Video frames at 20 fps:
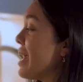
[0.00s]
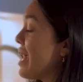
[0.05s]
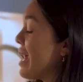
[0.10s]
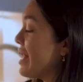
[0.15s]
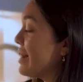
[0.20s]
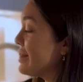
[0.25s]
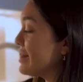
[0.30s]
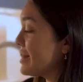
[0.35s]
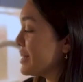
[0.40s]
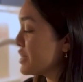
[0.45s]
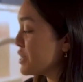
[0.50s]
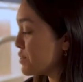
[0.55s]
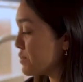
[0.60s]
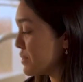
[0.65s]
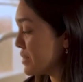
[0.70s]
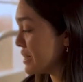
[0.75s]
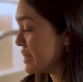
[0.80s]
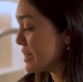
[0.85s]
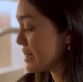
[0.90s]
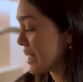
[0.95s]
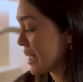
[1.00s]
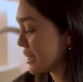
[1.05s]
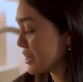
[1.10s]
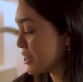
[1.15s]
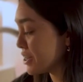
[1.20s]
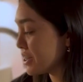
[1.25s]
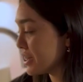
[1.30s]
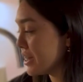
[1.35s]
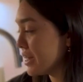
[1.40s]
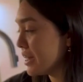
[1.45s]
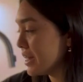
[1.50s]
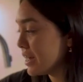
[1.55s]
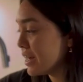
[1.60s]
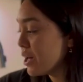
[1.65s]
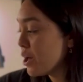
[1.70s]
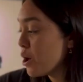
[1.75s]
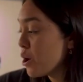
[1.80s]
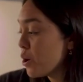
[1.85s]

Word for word: And this one is actually